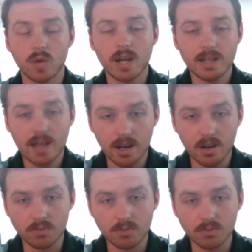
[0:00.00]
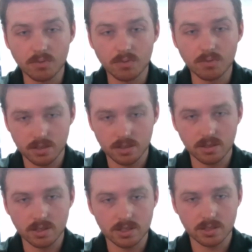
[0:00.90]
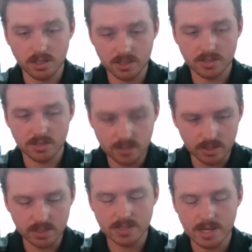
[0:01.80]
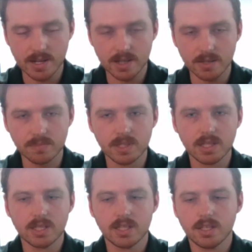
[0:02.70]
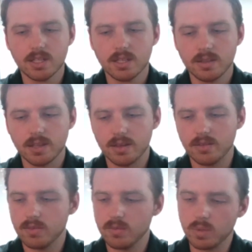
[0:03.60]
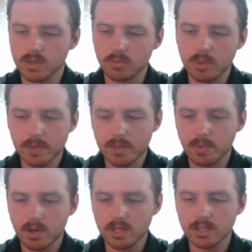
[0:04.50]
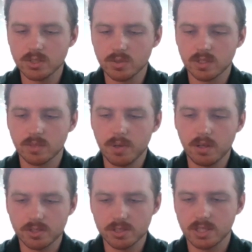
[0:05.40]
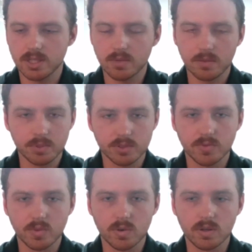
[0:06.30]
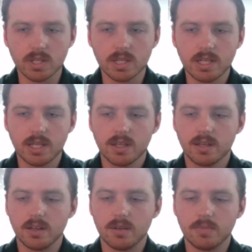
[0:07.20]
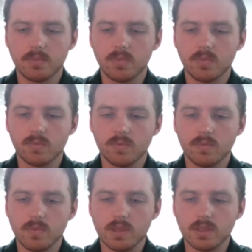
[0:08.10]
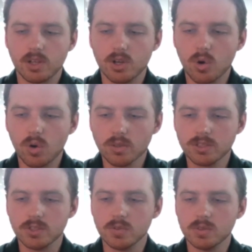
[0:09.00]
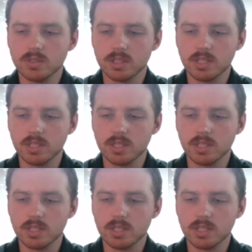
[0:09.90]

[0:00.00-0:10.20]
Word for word: right now, when we look at this time, that what the Republican Party is doing, the policies that they want to push forward, the goal to